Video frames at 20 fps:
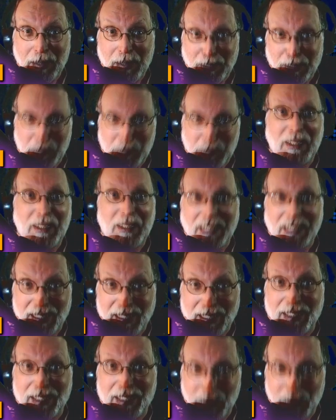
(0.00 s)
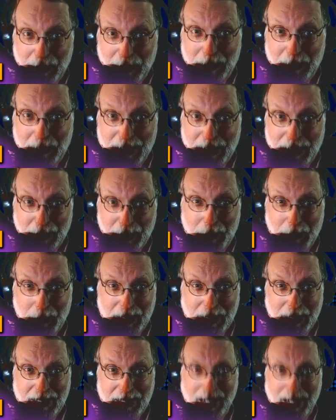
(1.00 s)
It's really a syndrome at this
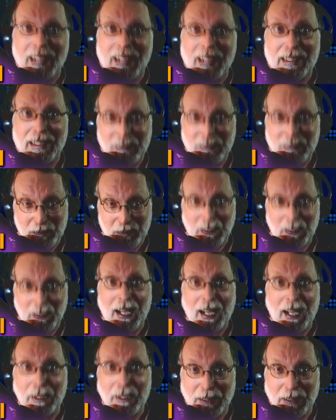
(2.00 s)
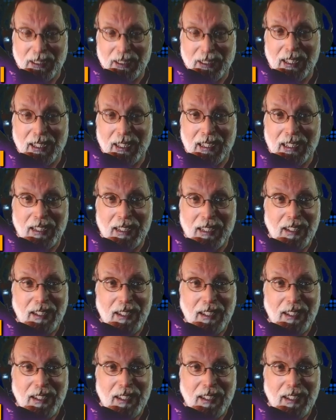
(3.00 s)
point, I would say.